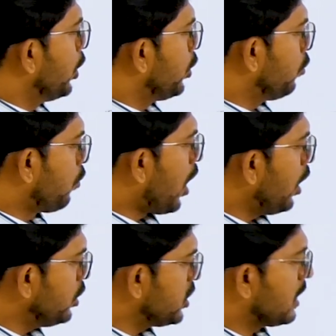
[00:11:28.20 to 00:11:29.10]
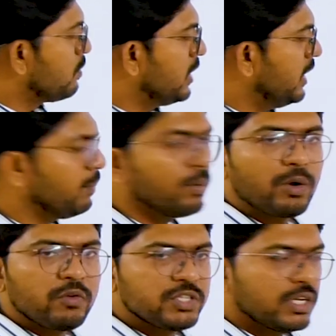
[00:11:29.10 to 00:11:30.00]
to follow this subsidy
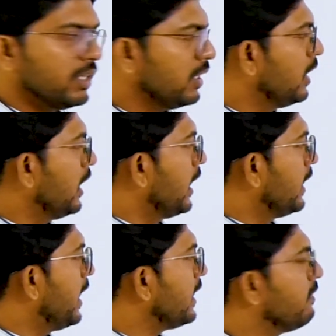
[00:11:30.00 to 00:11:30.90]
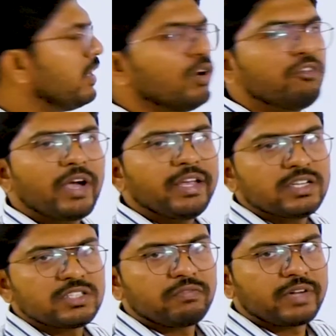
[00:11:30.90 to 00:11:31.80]
provision, they are given only 5
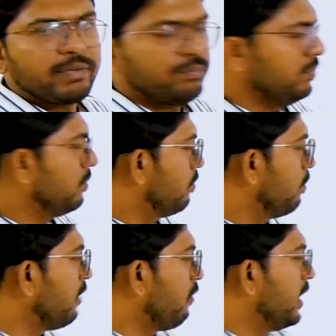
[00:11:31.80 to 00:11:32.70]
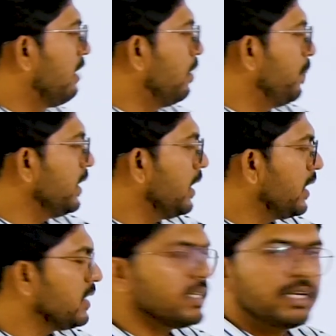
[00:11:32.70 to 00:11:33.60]
years of time. But for developing
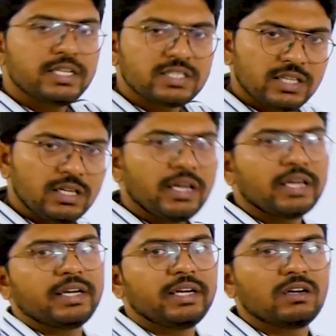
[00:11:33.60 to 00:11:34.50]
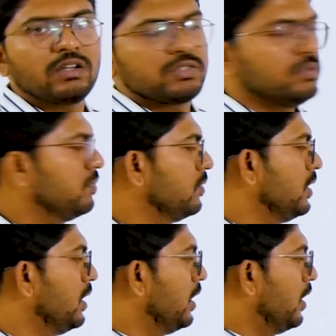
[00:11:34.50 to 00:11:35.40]
countries, it is still a green clause.
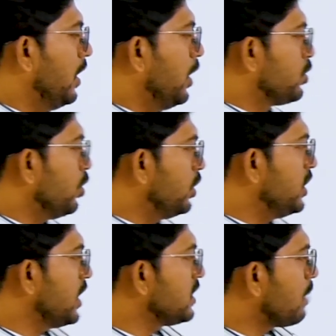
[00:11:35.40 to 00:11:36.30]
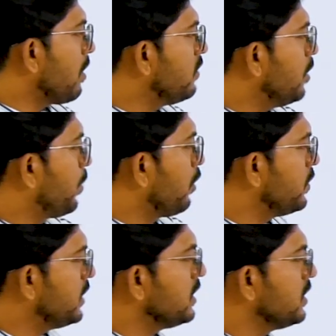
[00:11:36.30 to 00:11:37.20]
So these are some of the
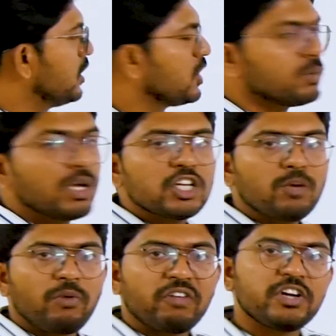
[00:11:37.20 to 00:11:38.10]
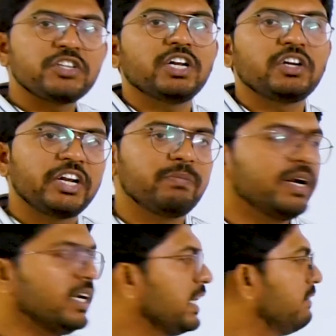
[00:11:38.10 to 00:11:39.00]
provisions, preferential
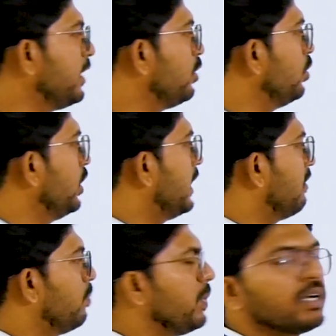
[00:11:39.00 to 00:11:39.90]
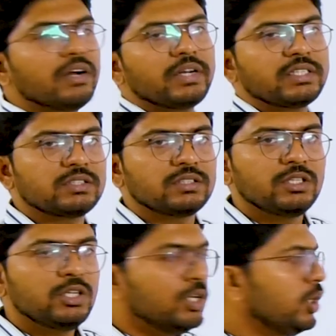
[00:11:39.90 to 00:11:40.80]
treatment given to developing countries.
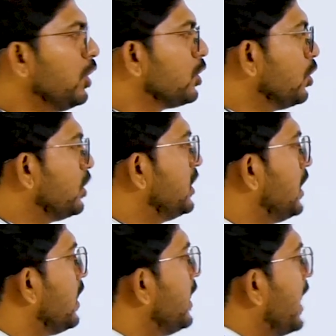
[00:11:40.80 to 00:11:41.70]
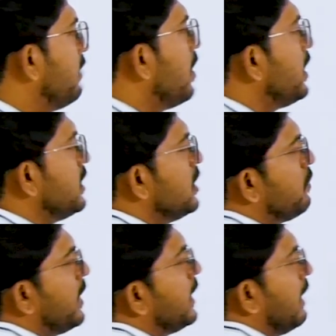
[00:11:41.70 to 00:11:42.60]
So these are the advantages
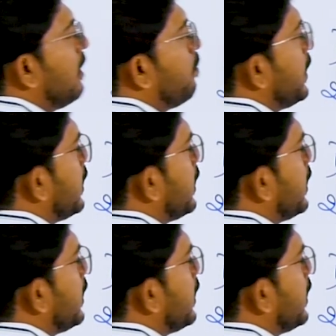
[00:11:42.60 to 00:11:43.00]
for a developing